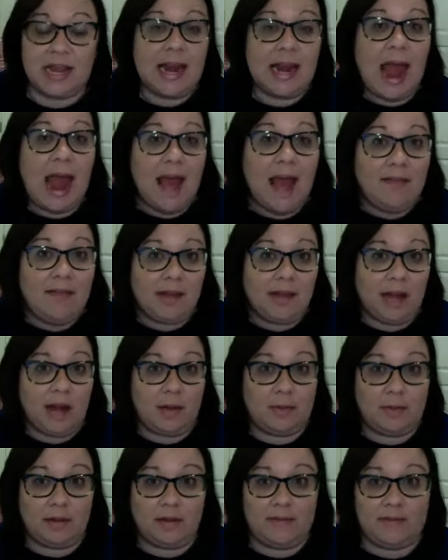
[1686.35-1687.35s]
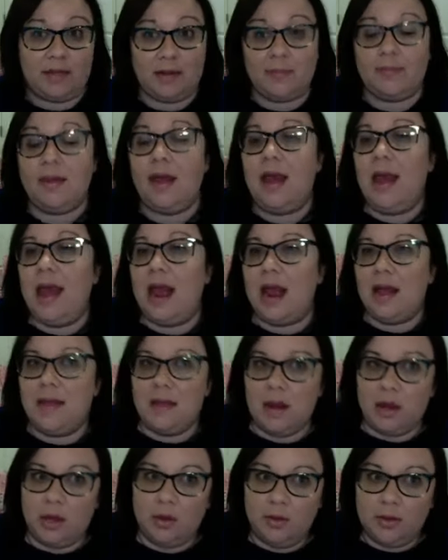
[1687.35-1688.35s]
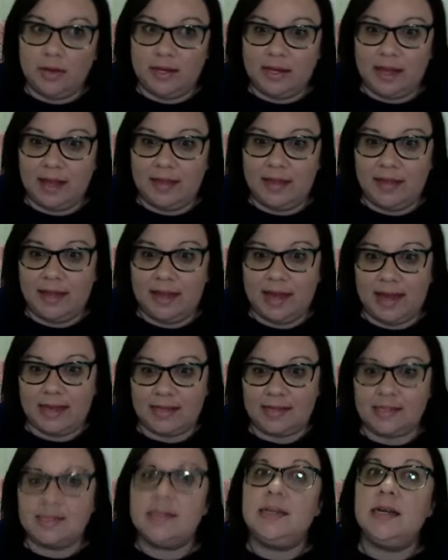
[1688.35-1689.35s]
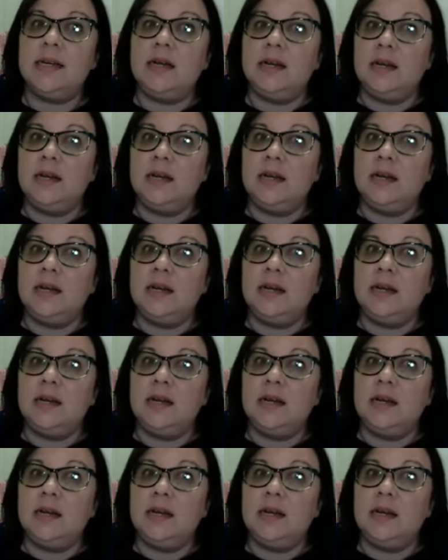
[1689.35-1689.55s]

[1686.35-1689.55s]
and have a couple of them, and then you could let the guest